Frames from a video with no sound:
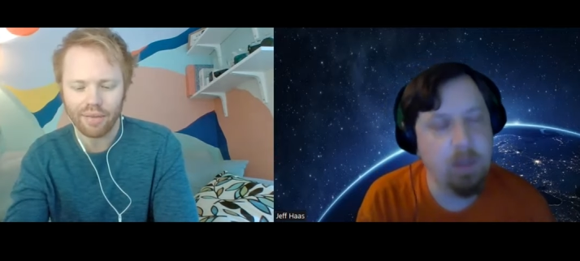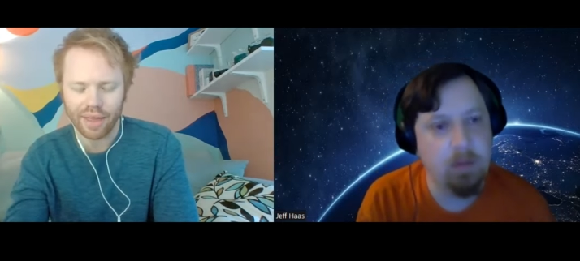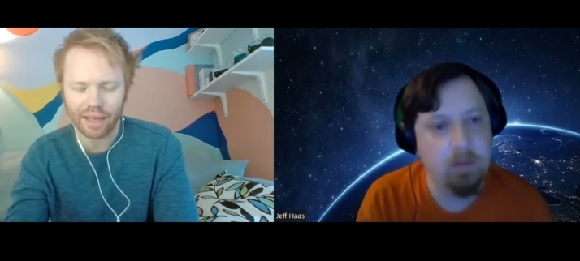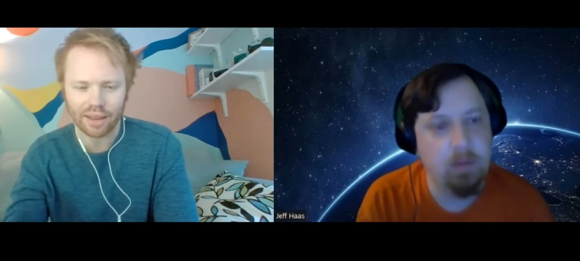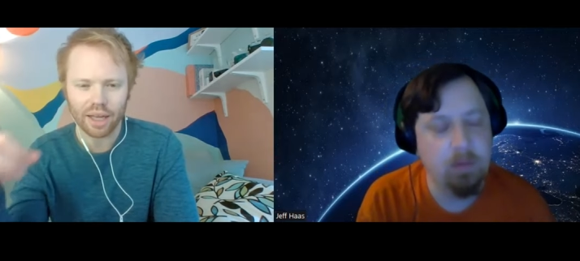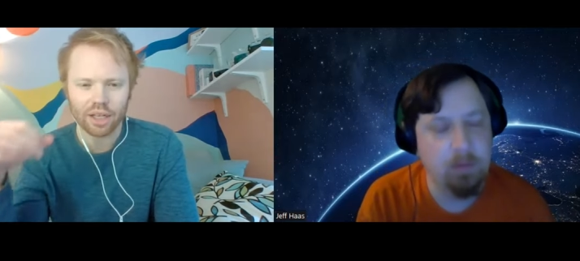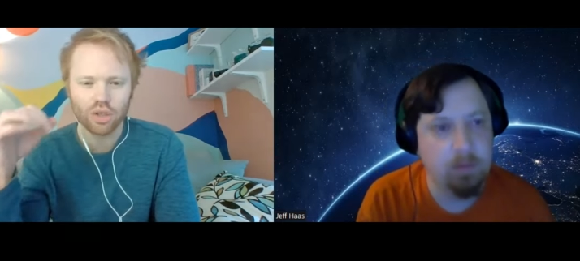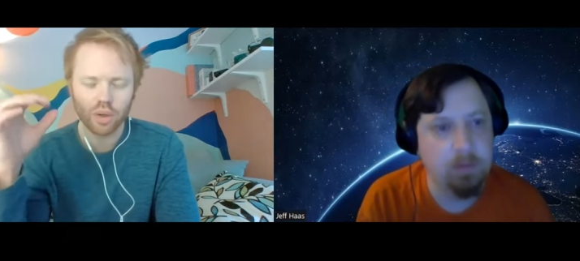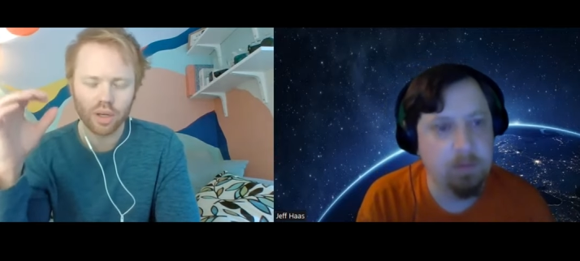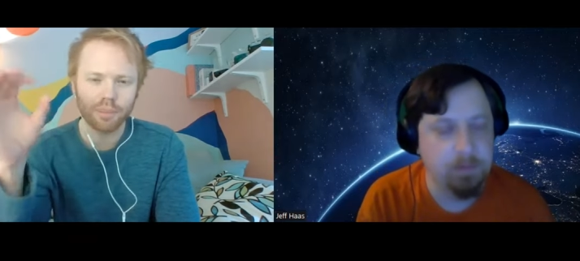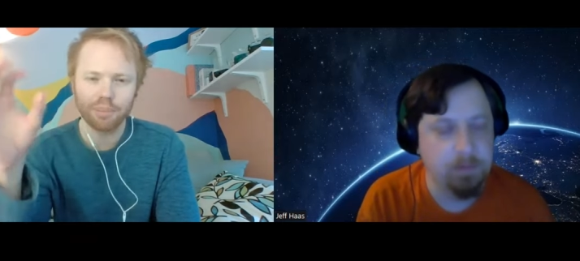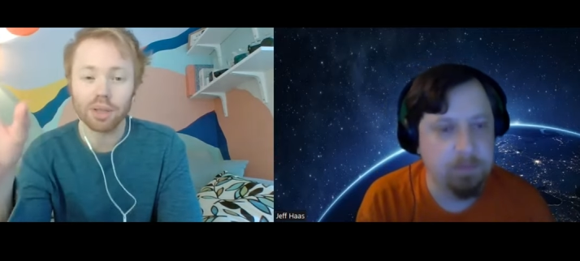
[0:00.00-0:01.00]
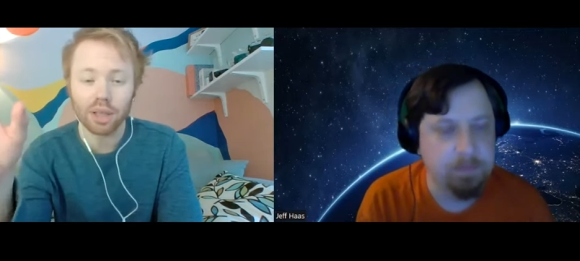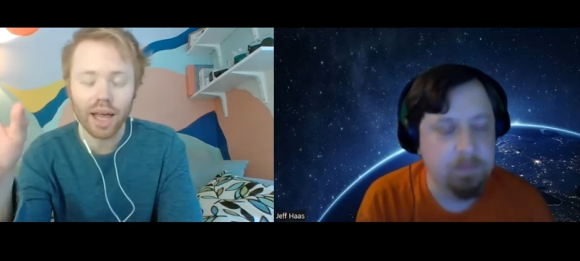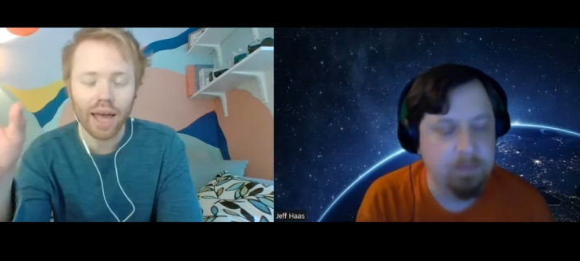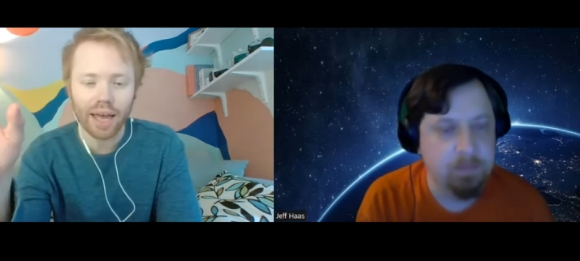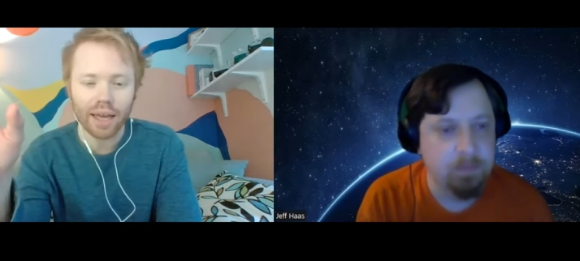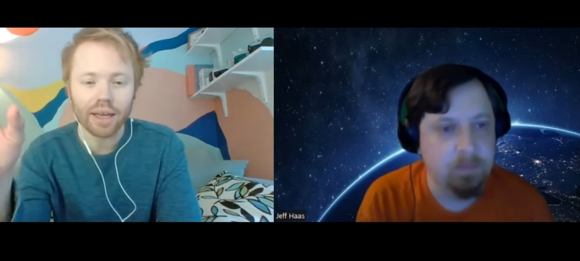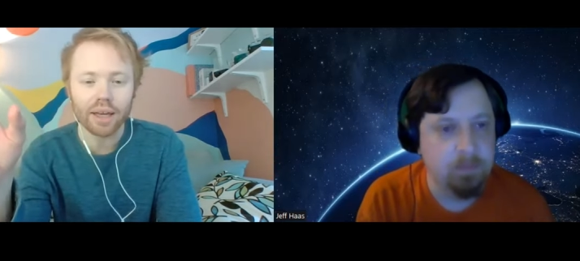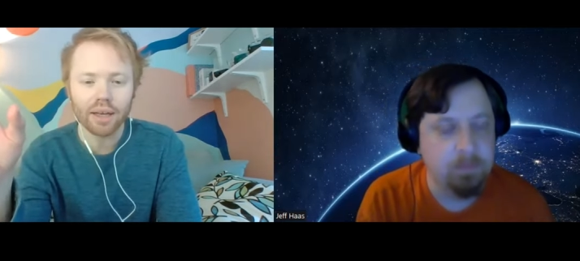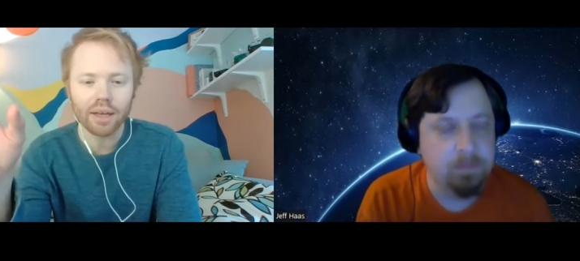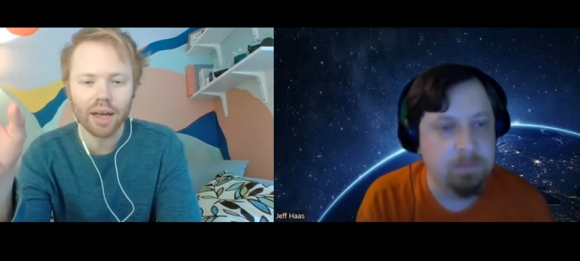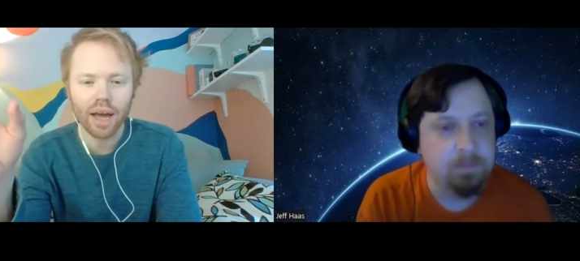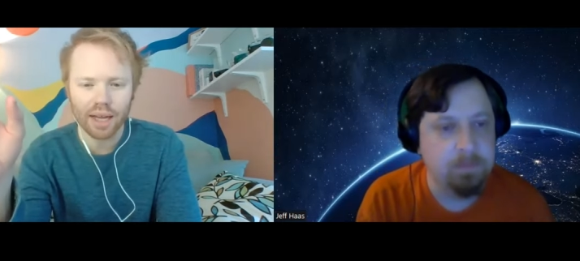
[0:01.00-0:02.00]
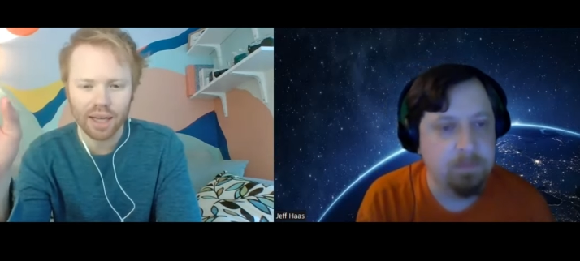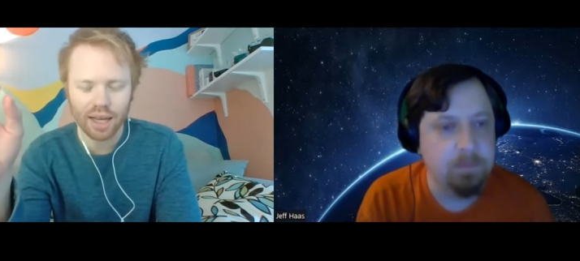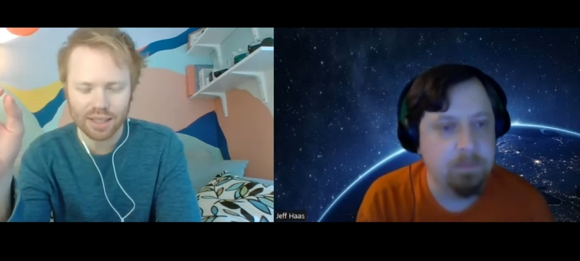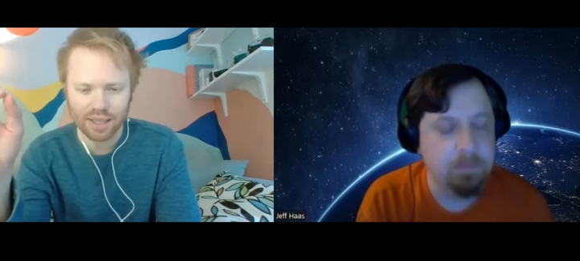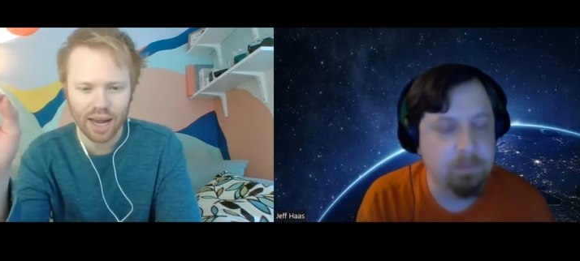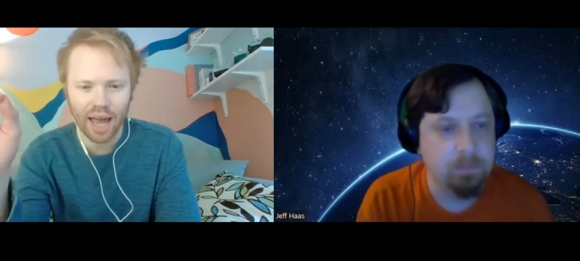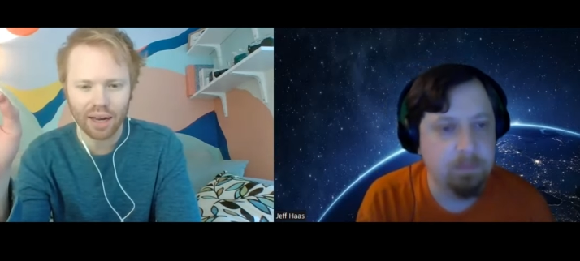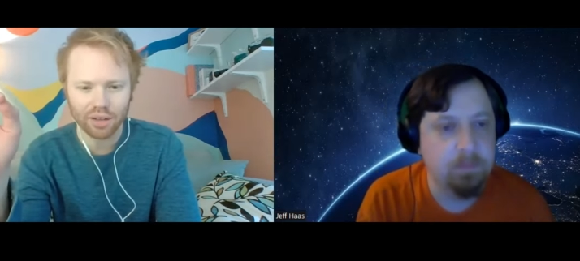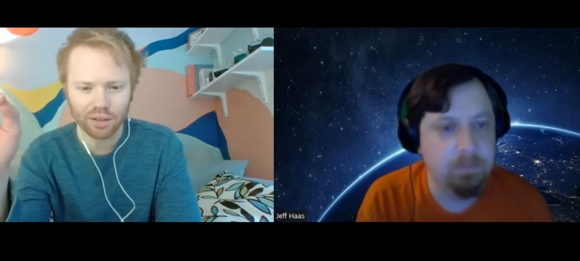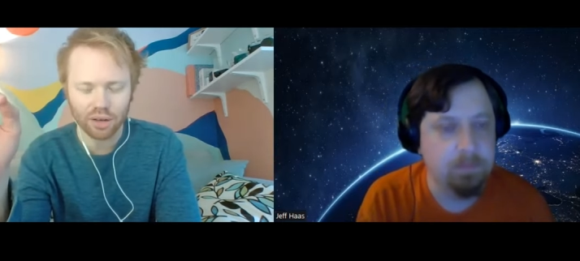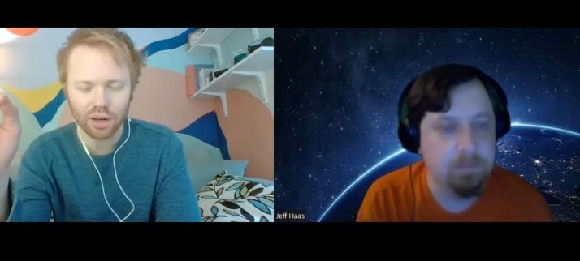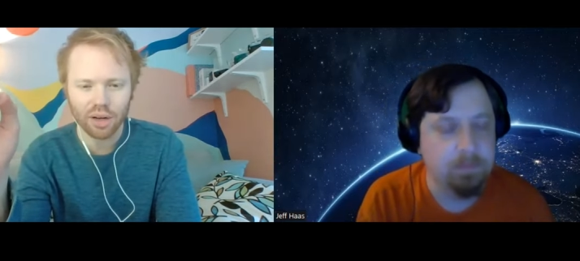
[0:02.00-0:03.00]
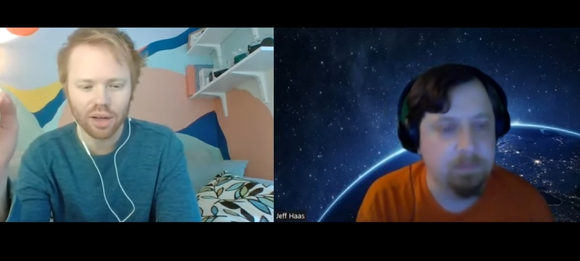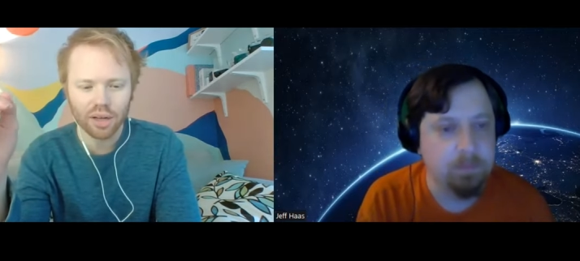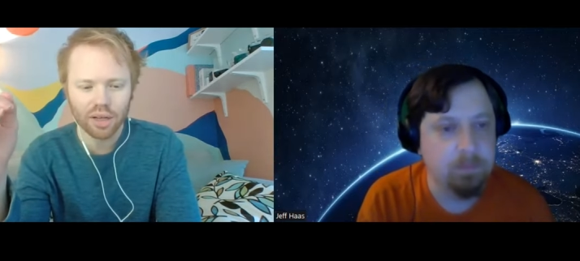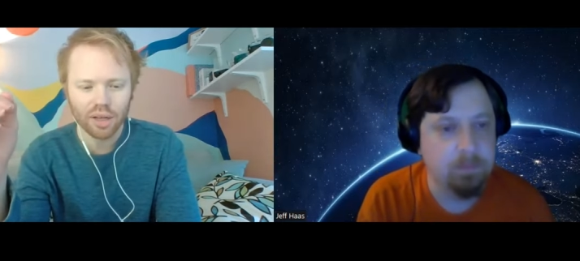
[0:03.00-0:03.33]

Speaker 1: and then like doing a play uh, as an actor